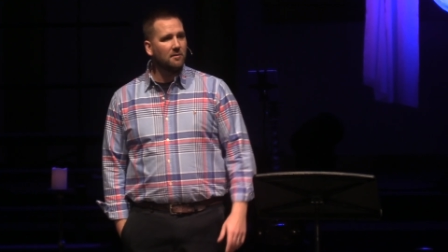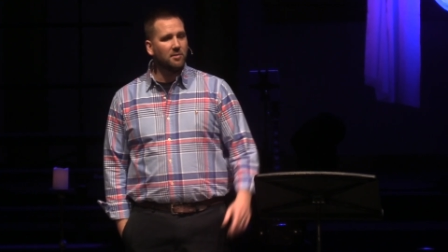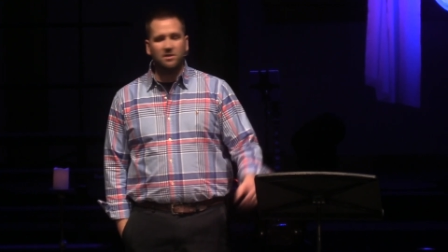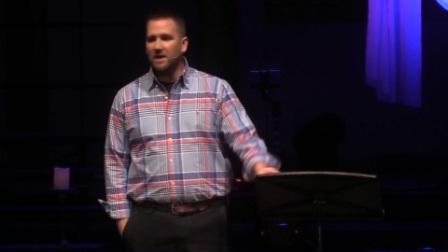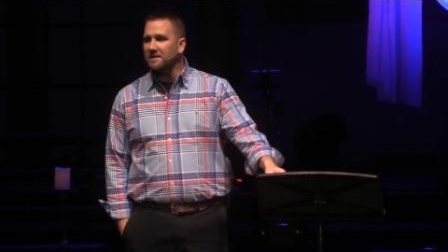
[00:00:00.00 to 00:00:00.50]

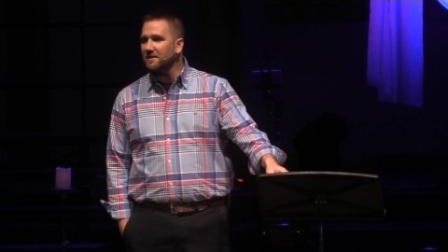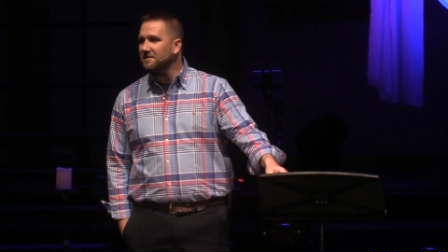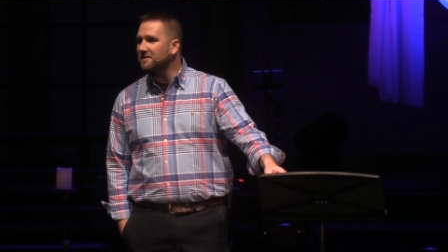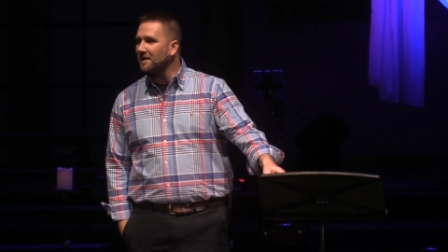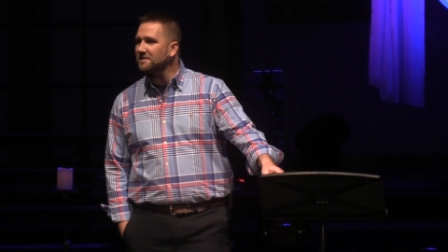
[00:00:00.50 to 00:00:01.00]
But Jesus
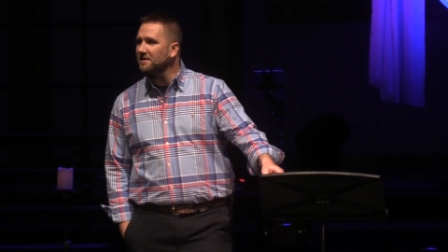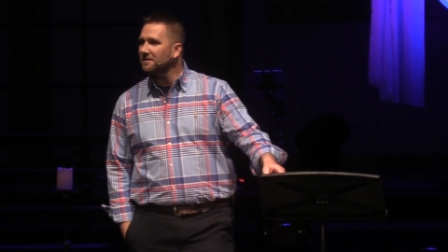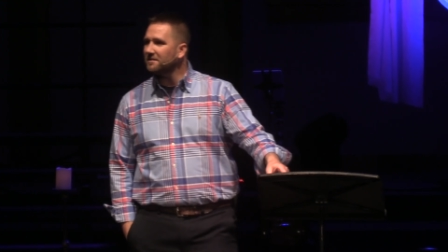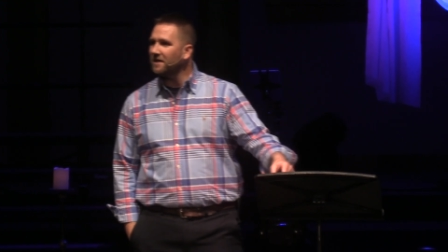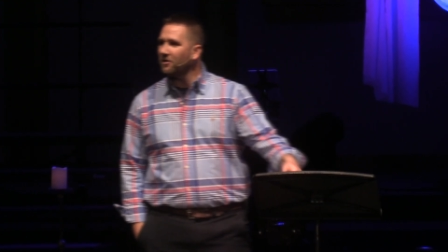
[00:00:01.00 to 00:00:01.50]
doesn't
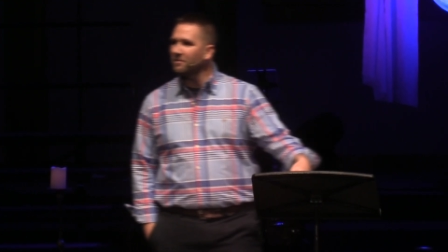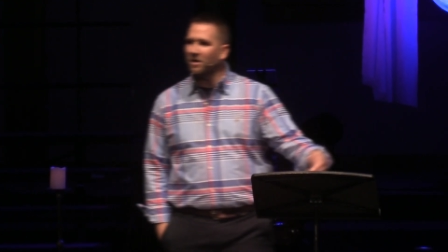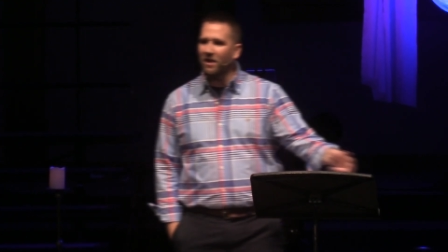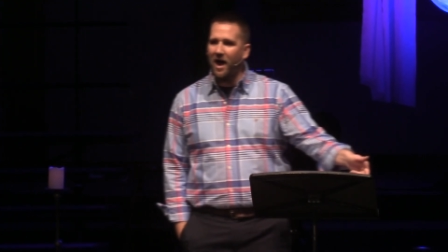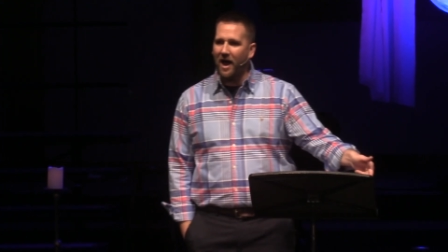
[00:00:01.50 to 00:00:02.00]
tell them a
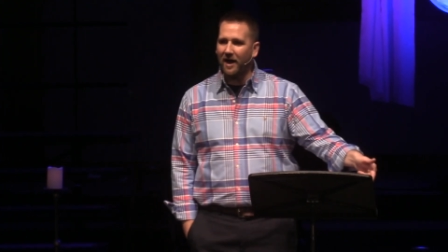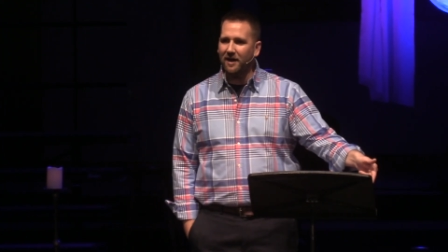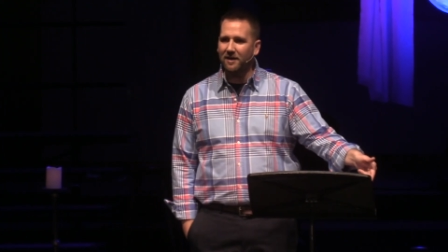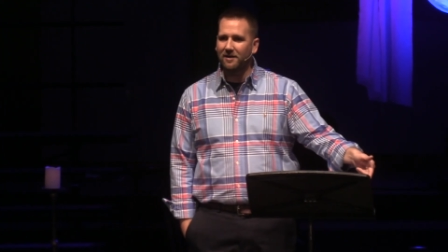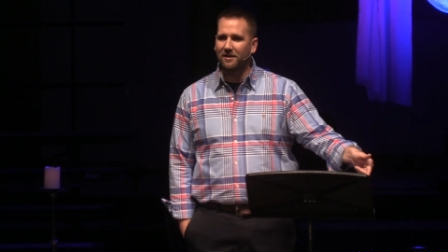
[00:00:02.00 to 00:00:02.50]

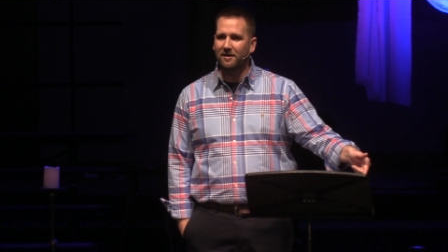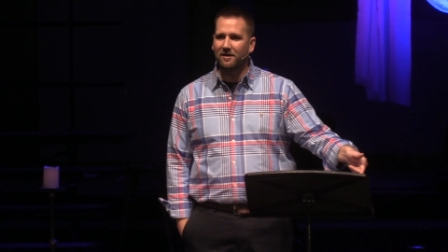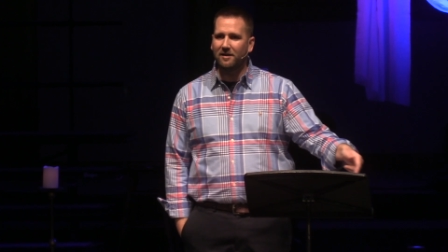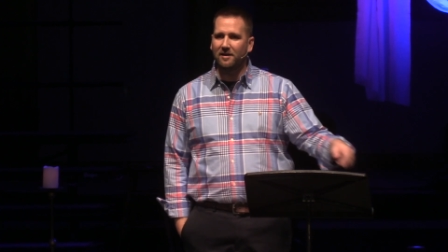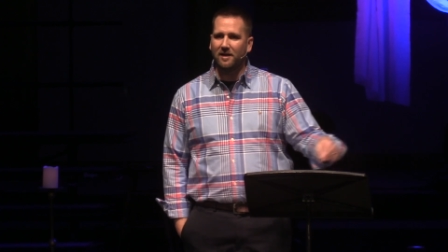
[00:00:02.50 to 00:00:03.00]
lie,
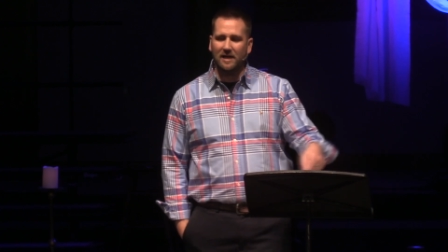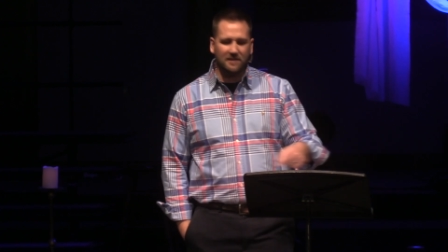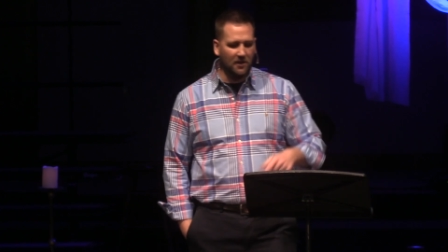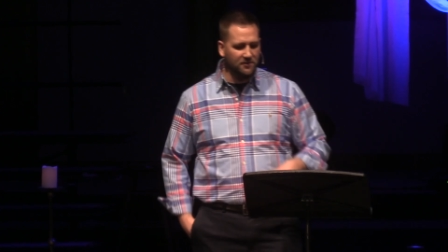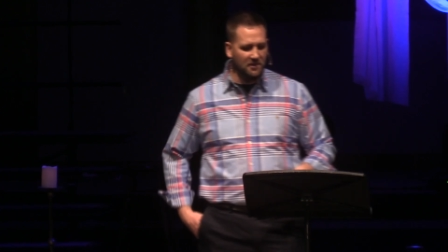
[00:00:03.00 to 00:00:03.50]
he
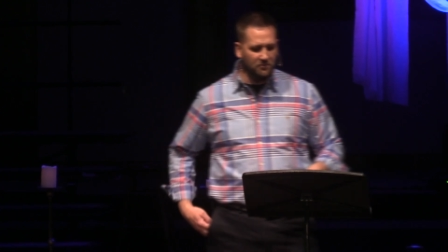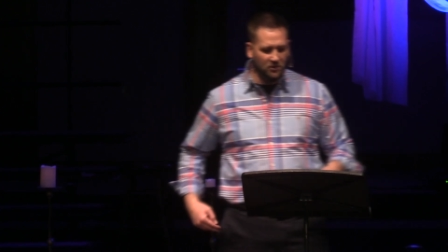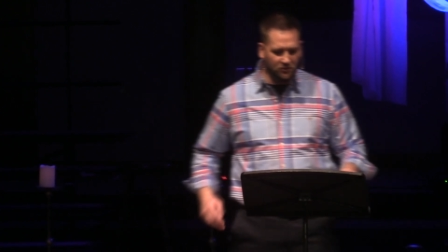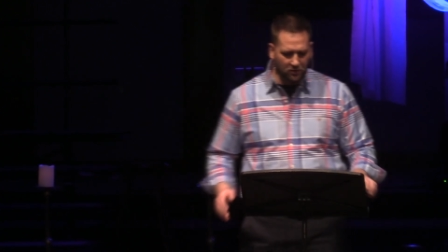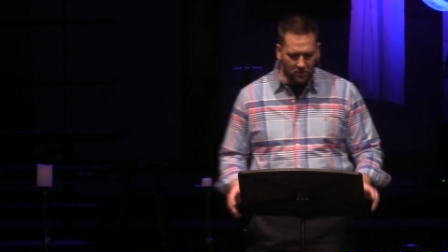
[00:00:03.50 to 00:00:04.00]
tells them the
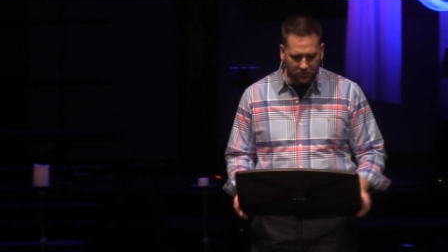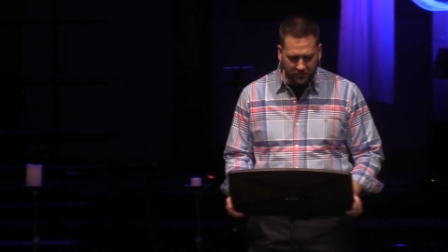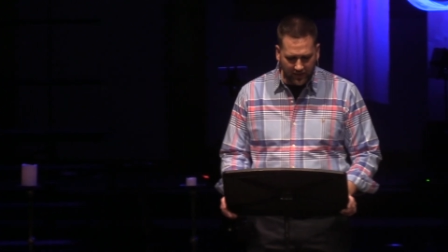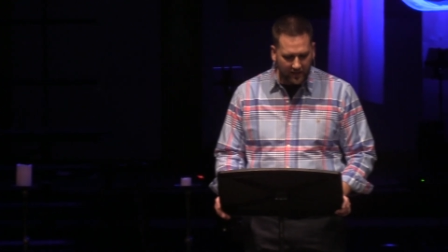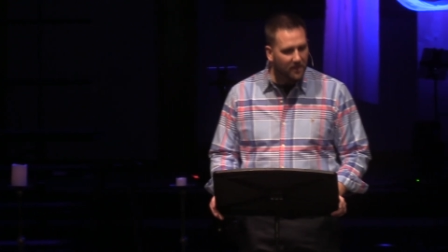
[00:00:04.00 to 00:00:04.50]
truth
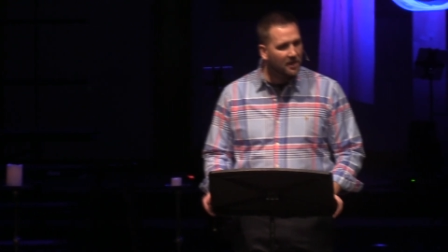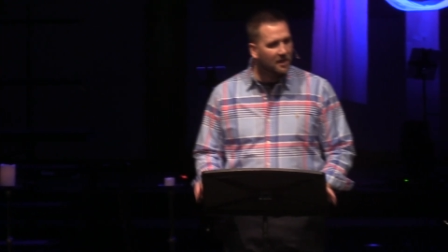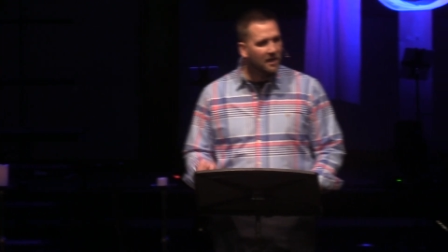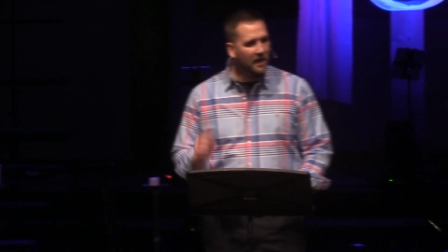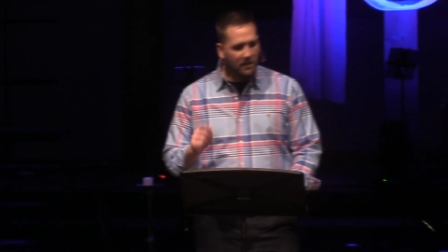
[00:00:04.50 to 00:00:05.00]
that
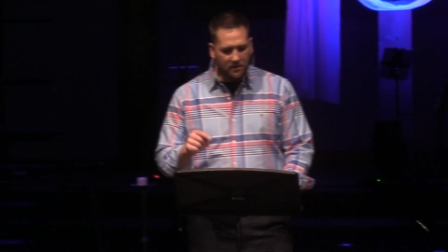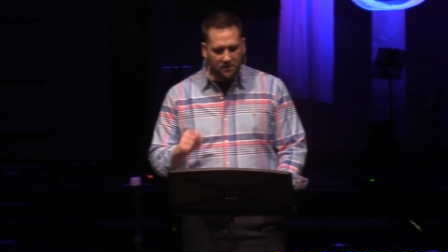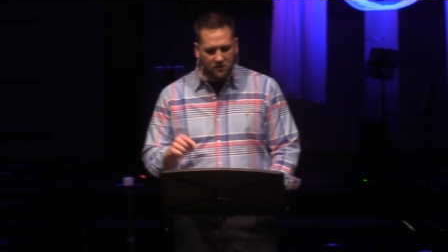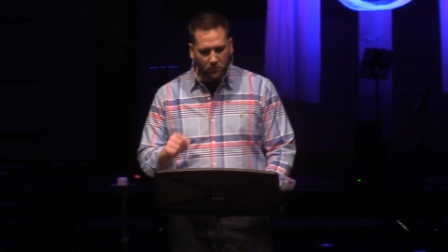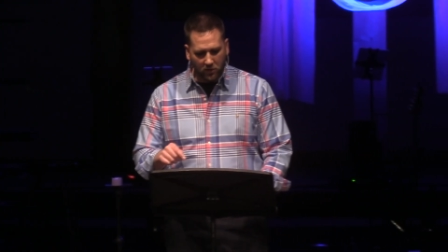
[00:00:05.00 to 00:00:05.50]
in
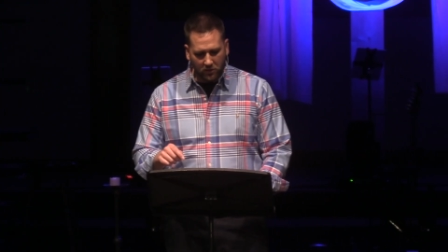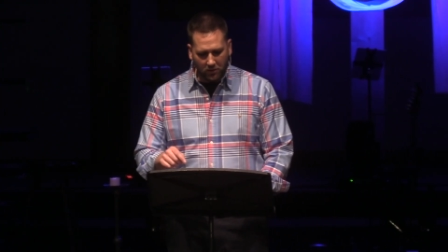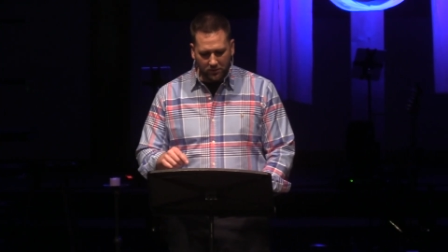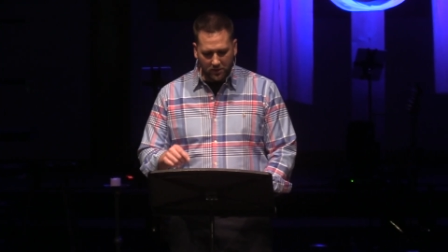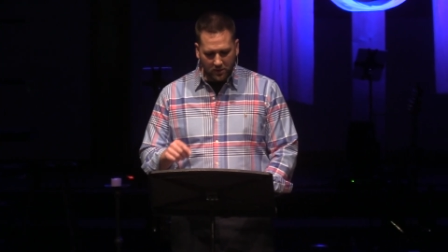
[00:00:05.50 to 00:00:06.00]
this
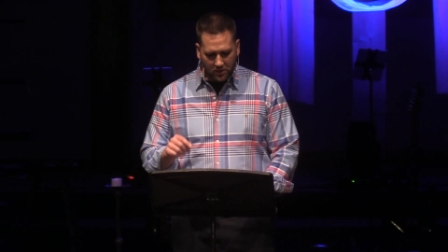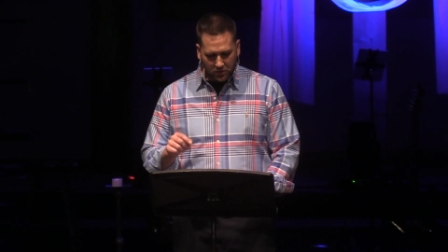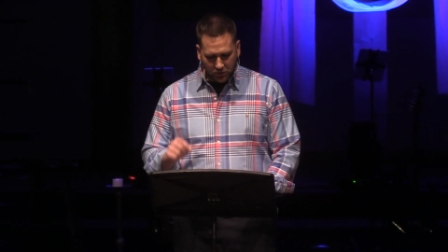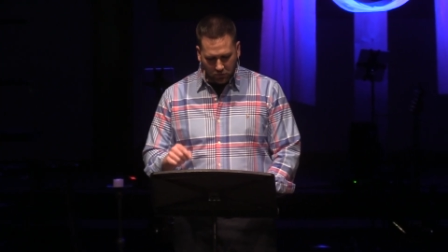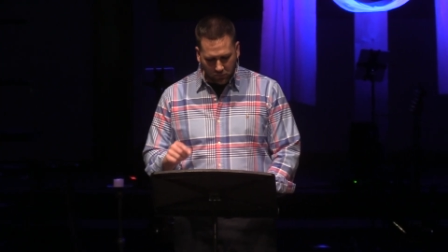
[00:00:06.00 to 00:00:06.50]
world
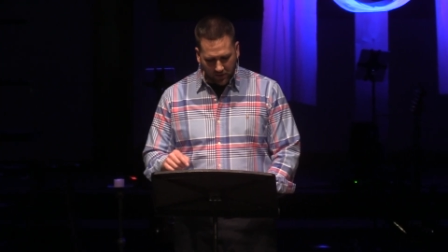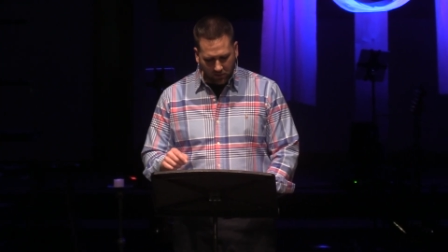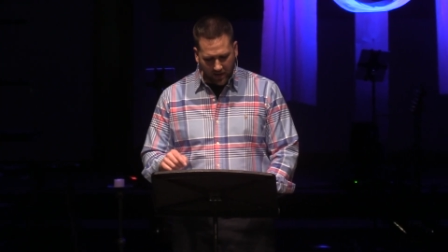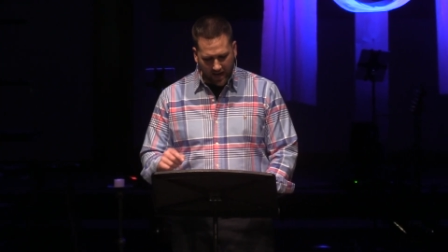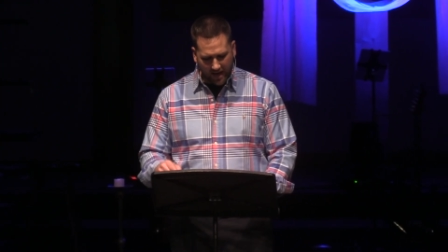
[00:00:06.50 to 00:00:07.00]
you will
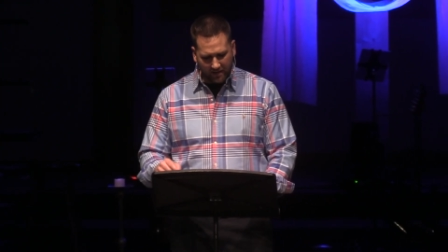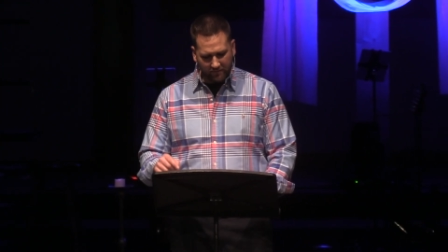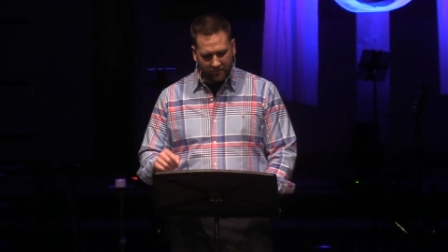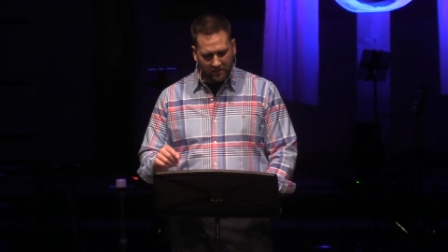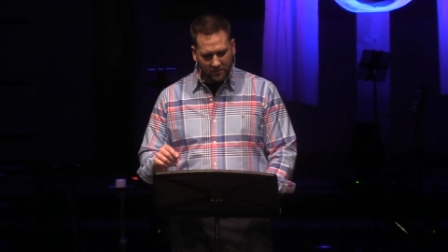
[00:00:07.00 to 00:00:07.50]

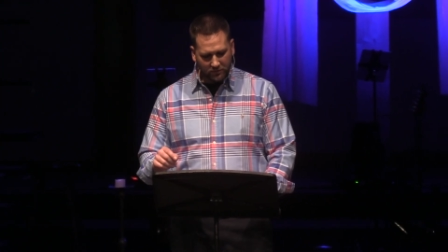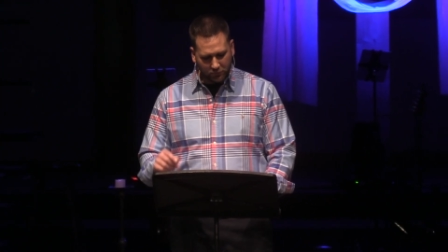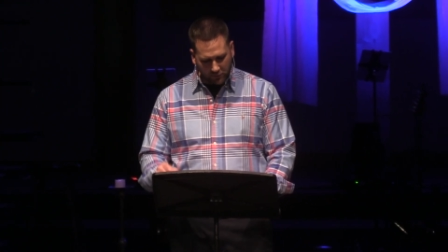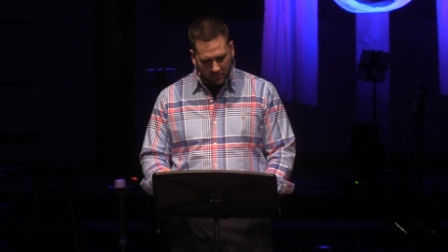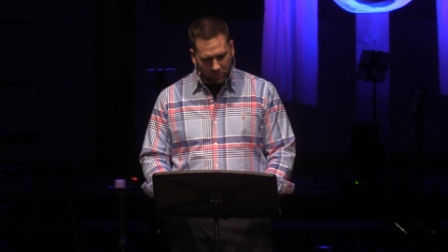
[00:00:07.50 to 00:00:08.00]
have
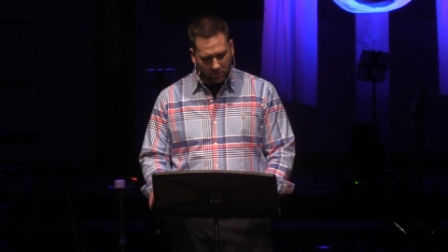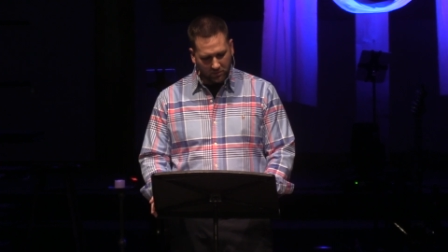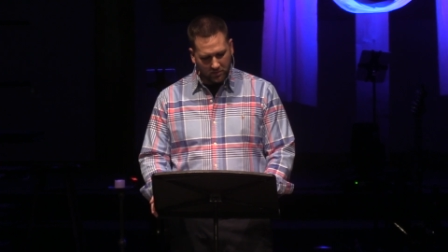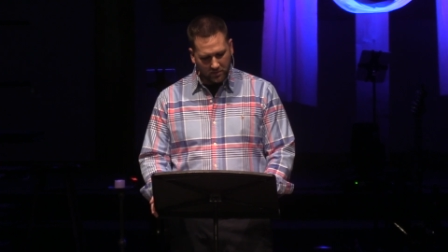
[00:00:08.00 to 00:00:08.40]
trouble.